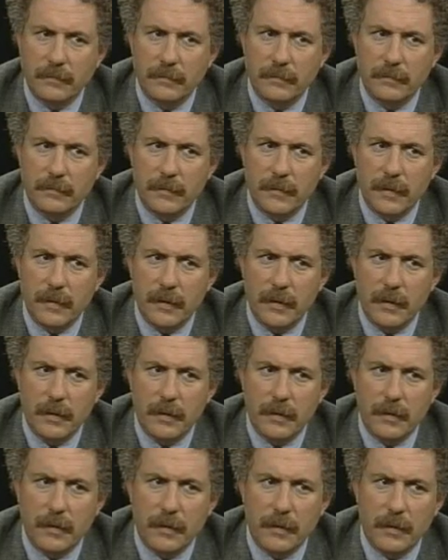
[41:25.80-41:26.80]
Well, I think
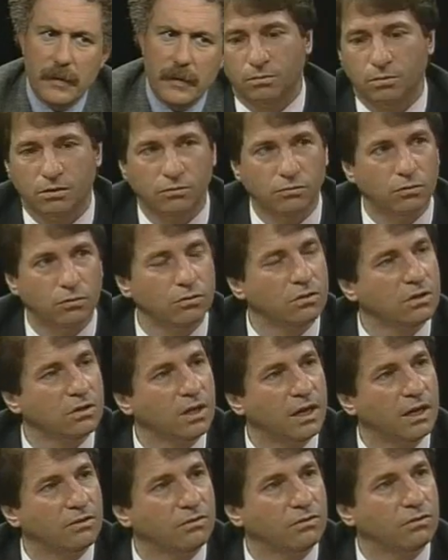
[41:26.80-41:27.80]
the most troubling ruling
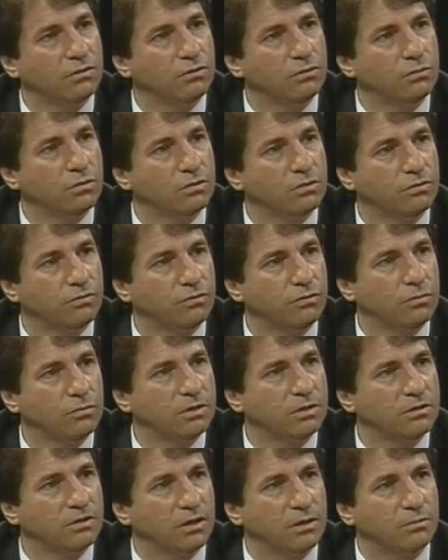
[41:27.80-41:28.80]
has to do with the
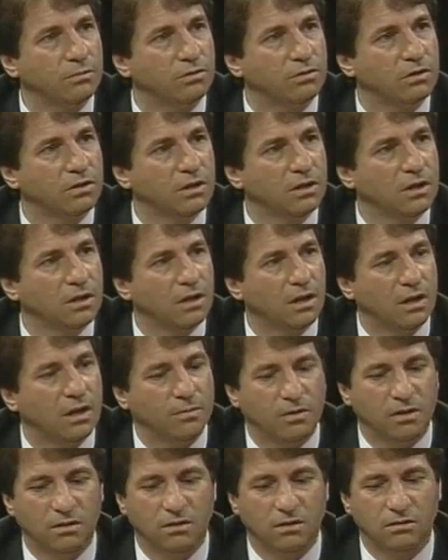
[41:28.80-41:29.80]
Furman tapes. I
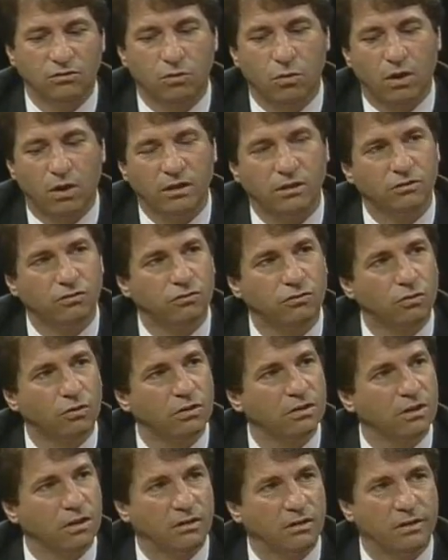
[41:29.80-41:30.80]
mean, it's quite
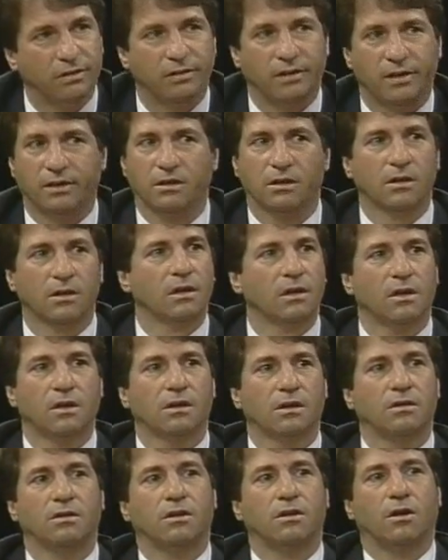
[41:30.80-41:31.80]
extraordinary that,
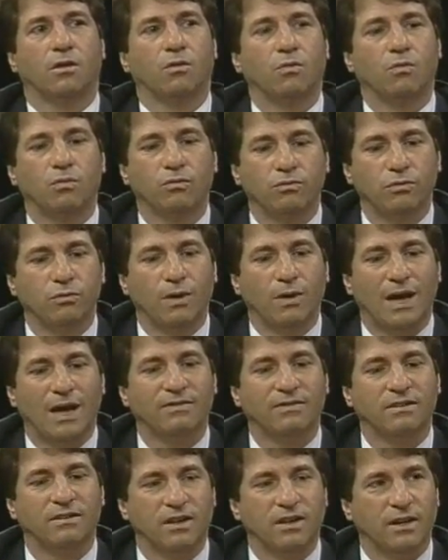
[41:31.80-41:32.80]
you know, you
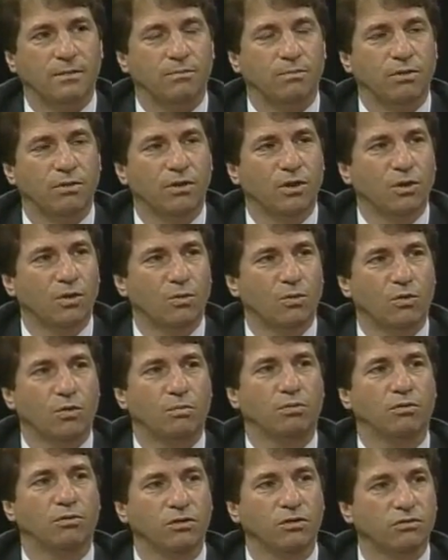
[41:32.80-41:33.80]
have a tape where a
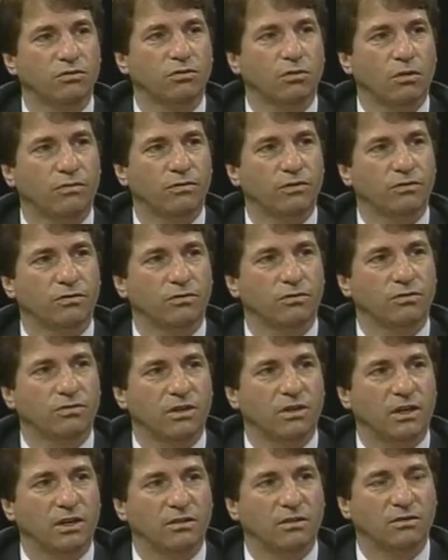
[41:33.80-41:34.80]
police officer
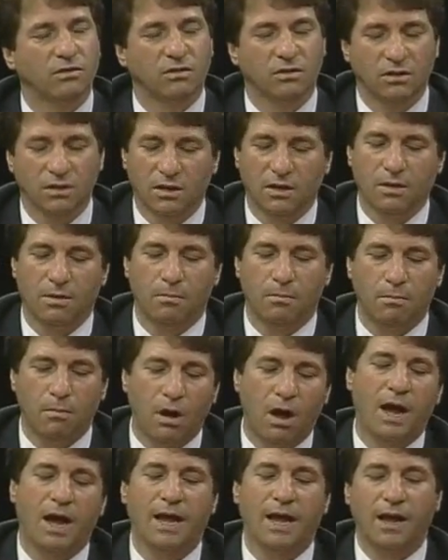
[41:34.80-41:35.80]
says,
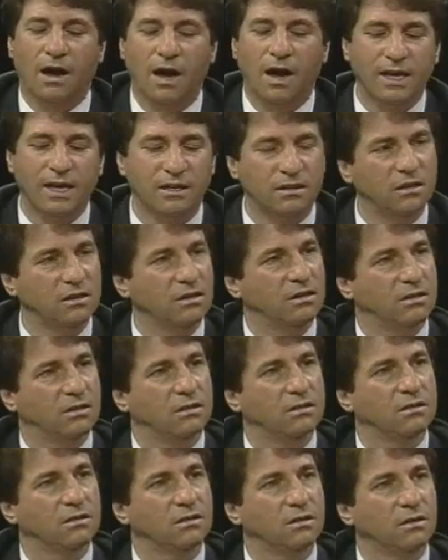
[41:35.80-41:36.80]
my
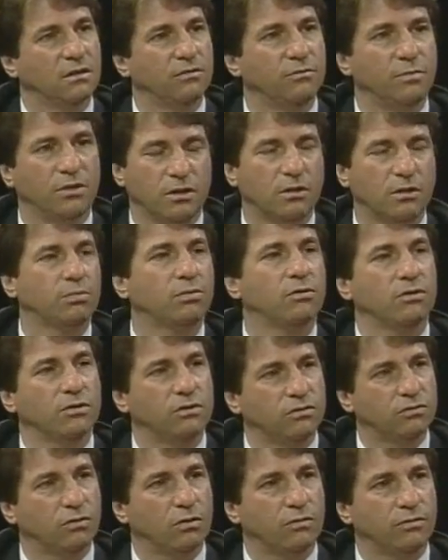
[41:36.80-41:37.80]
idea of being a
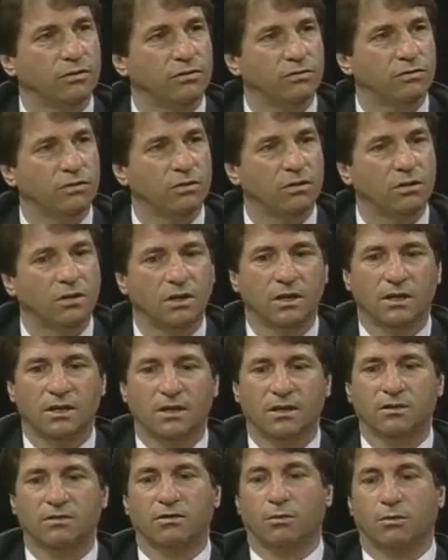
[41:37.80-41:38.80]
police officer
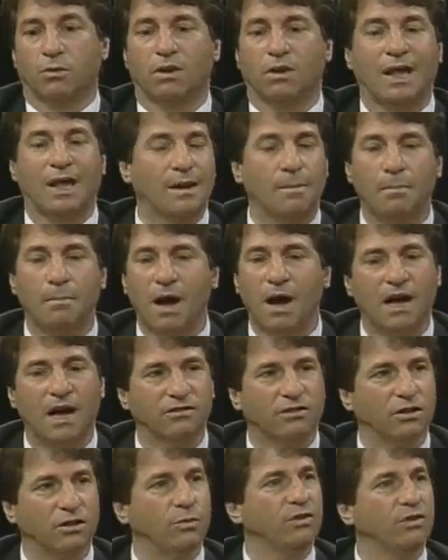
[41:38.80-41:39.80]
is that we're like a
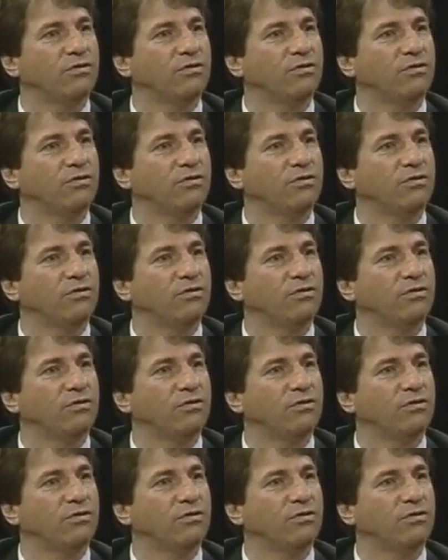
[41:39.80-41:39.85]
posse.